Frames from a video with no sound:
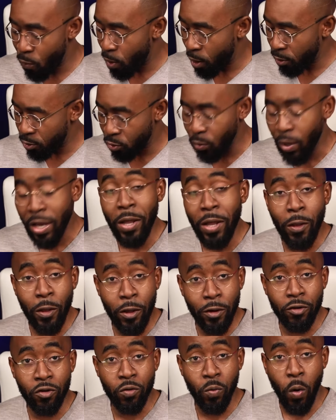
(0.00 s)
Alto in
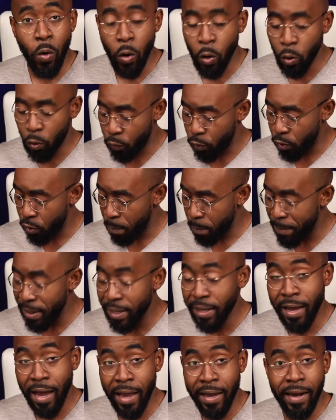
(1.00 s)
this world.
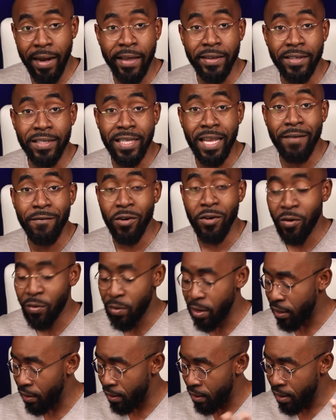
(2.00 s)
Mankind has never
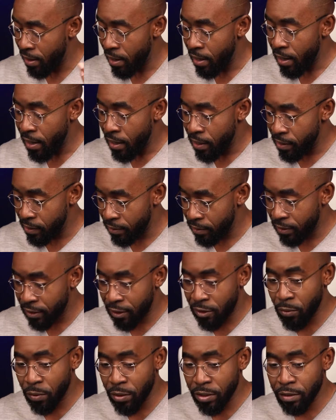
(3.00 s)
created a
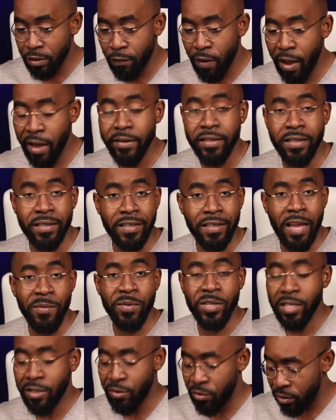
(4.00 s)
security device, a
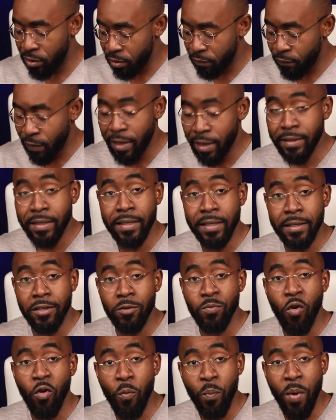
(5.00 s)
cybersecurity device that is
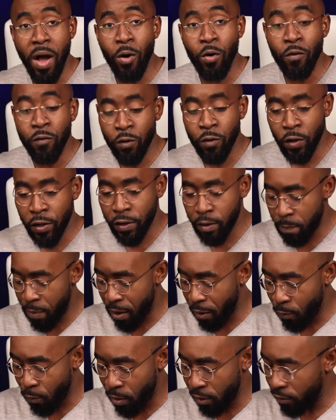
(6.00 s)
more powerful than a
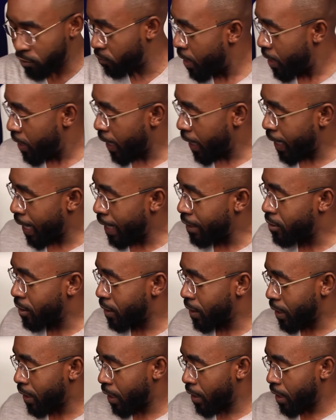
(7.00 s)
Palo Alto. Now, not to
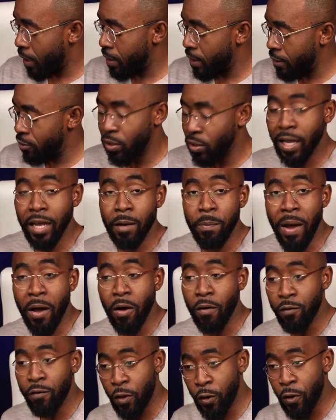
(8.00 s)
say that these are not
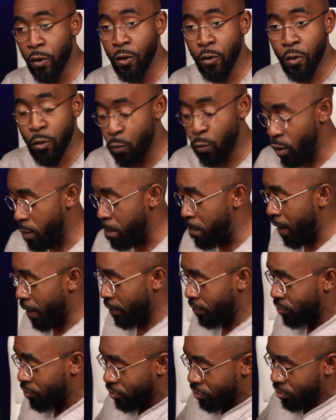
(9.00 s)
powerful. They're the 3
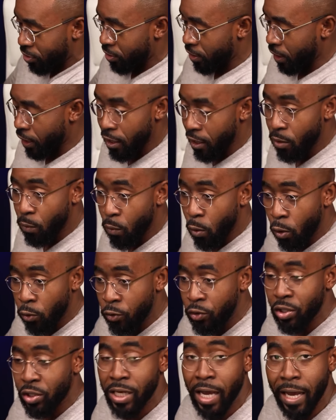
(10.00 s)
best in the world
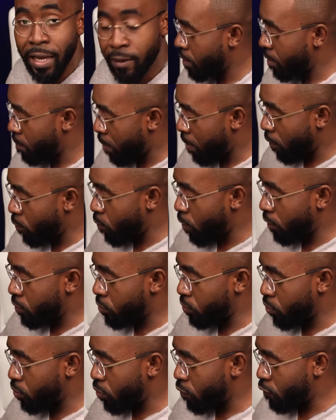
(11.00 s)
today. Palo
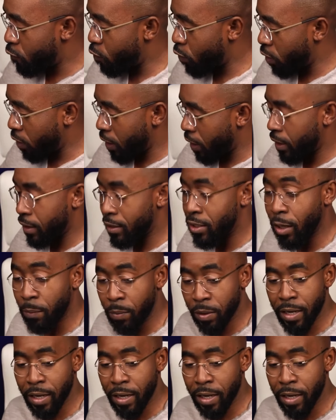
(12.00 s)
Alto, Fortinet, and Checkpoint.